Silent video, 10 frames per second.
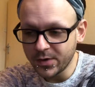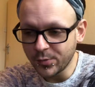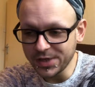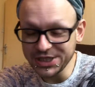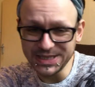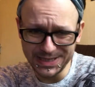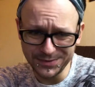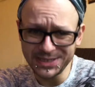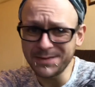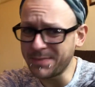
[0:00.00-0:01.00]
which is
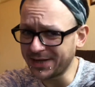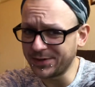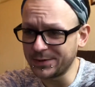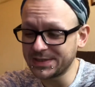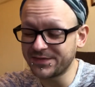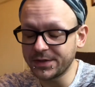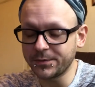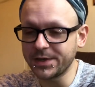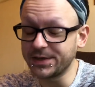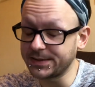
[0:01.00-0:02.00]
seriously bad news for the
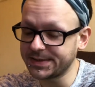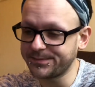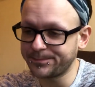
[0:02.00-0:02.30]
world.